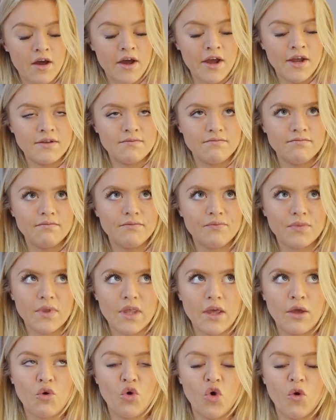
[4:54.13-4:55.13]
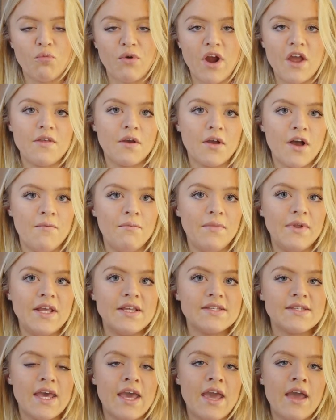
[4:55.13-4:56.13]
I incorporate the
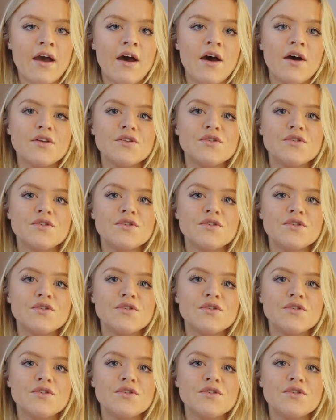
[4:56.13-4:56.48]
companies here,